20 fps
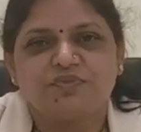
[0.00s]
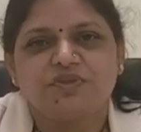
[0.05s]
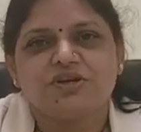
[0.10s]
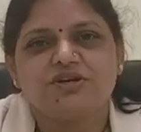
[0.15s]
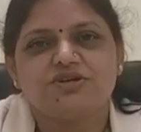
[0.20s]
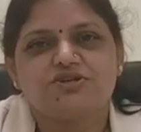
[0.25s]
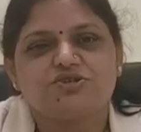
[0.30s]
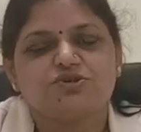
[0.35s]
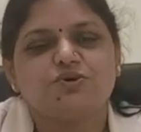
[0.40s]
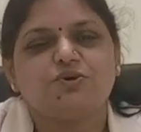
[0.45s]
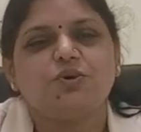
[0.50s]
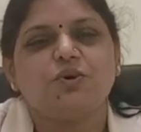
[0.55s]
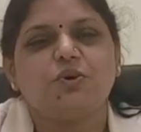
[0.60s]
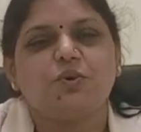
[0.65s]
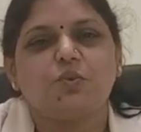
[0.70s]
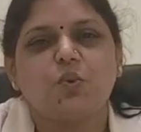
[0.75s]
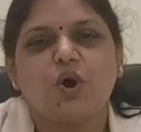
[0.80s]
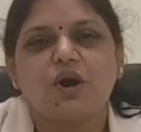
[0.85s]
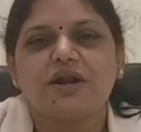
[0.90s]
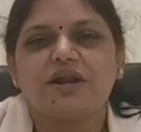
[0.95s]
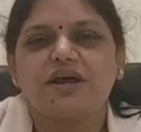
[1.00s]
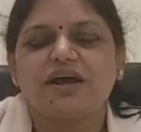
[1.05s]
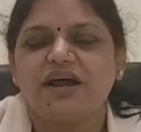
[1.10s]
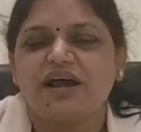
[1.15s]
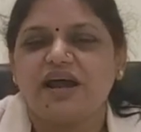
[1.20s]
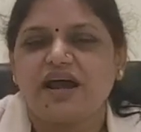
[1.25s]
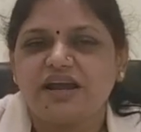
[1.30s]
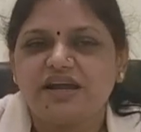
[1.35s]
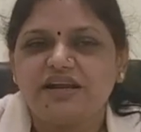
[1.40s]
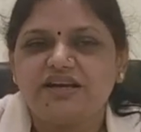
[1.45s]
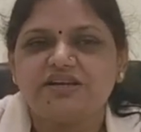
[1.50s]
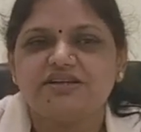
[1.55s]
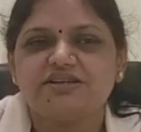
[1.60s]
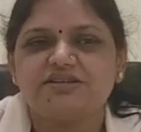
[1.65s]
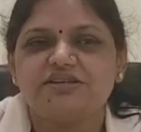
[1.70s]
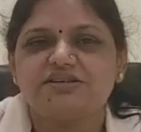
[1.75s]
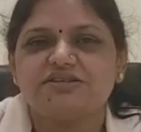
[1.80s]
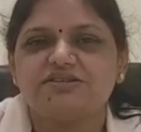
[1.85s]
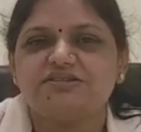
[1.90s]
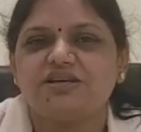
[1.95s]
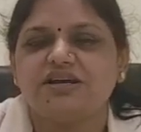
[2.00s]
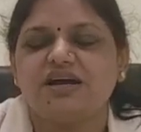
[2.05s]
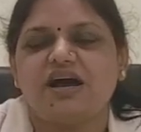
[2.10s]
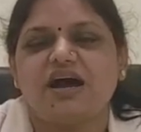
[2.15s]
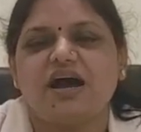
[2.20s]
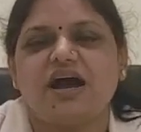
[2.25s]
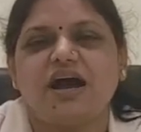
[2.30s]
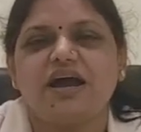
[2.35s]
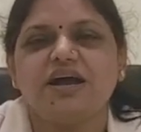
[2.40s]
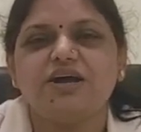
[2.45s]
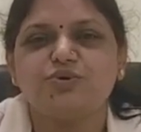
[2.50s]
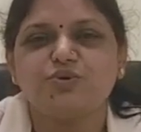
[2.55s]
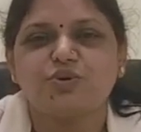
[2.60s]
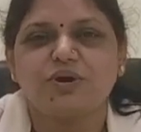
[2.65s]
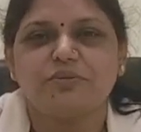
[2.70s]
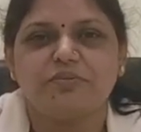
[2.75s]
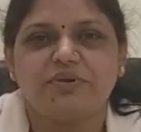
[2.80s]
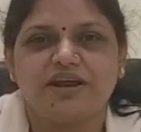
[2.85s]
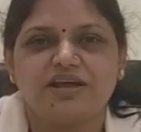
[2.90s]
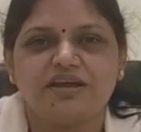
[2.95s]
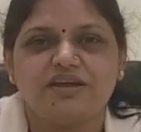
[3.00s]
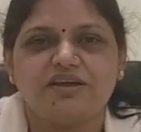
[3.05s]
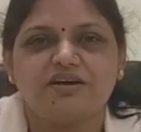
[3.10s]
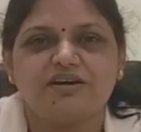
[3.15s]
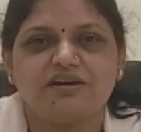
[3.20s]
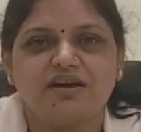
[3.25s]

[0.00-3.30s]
So what I did is I took a break